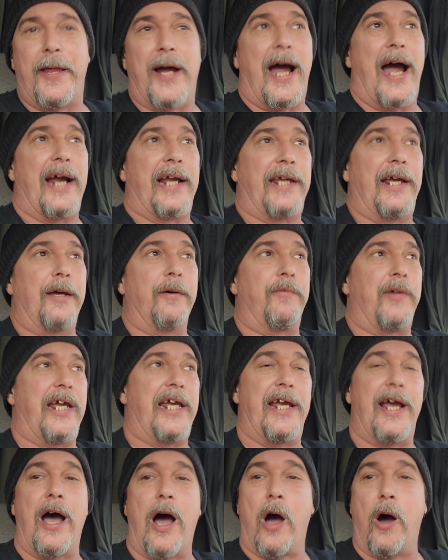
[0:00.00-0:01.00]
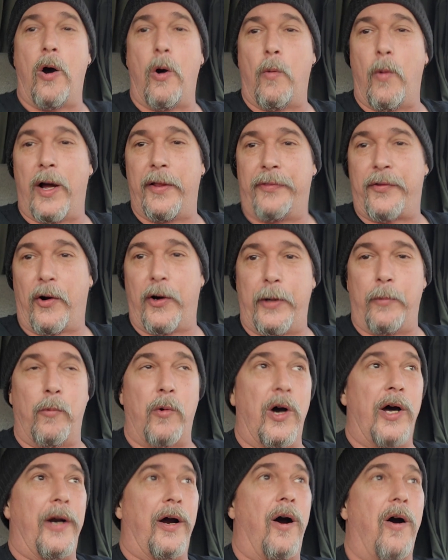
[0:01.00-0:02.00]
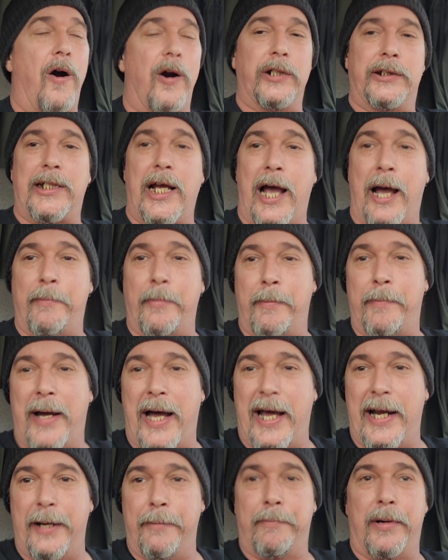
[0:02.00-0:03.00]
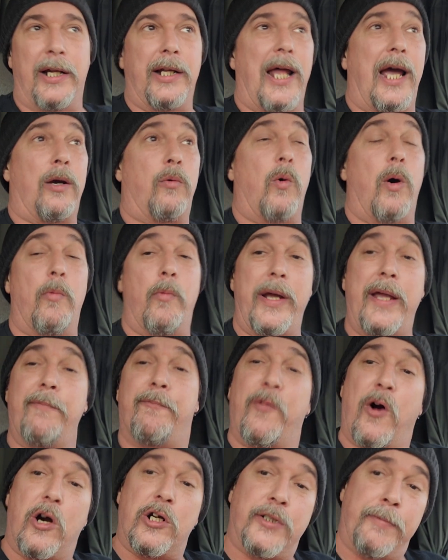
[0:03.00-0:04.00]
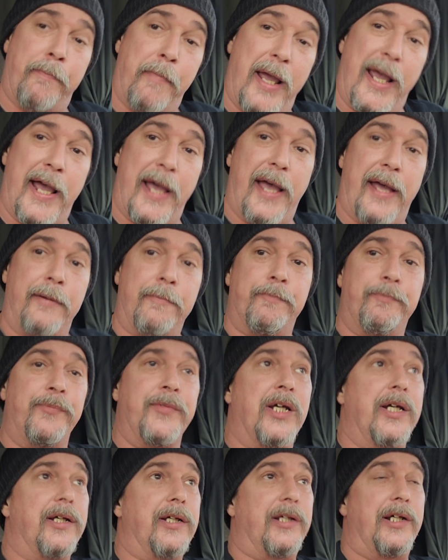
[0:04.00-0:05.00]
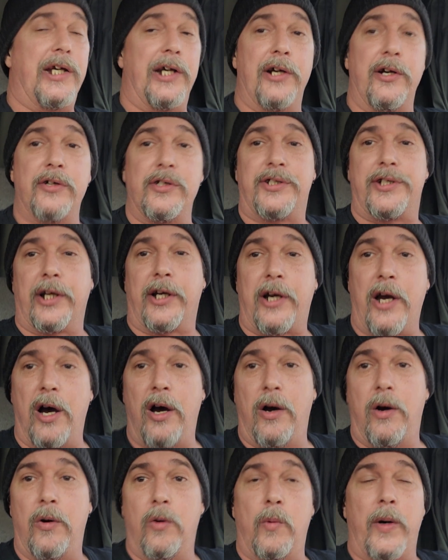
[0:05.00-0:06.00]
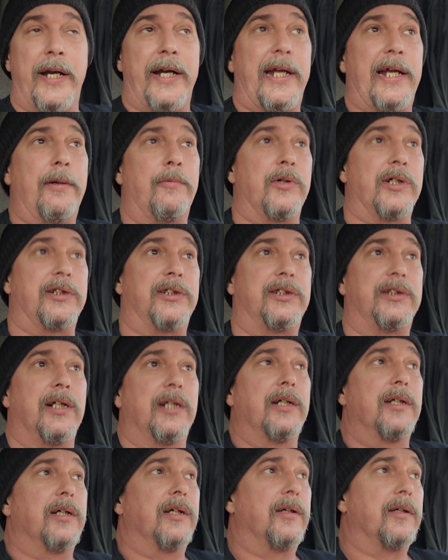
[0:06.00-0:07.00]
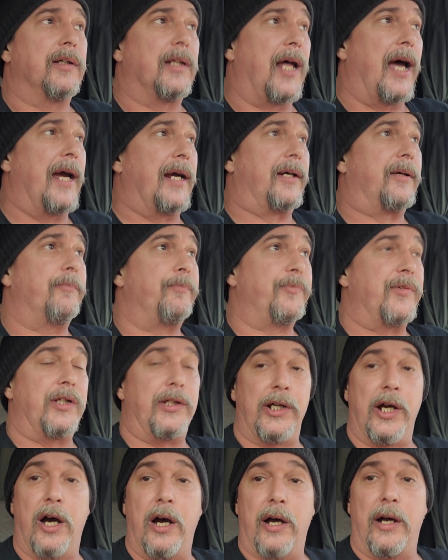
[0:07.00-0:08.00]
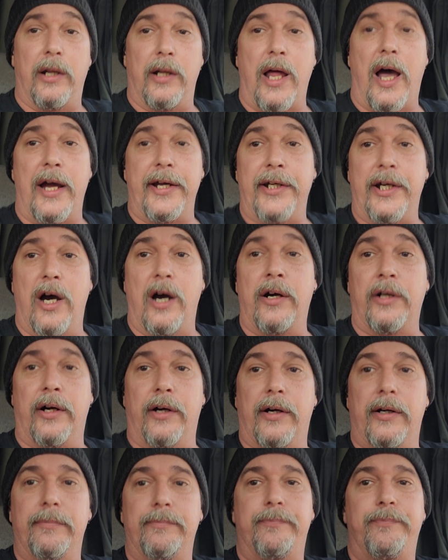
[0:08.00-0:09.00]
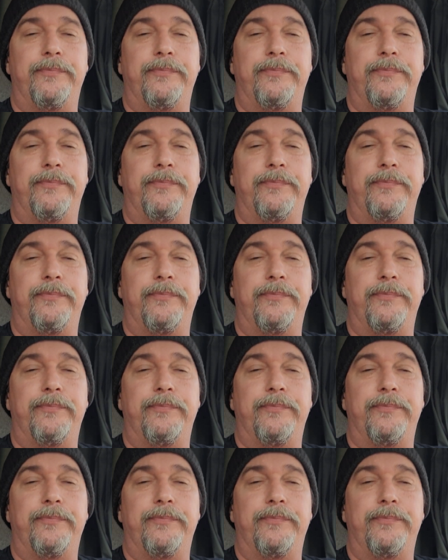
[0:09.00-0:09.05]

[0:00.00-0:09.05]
I give EO131 a hard time about it, but, like, when we first met years ago, when he was, like, a lot younger,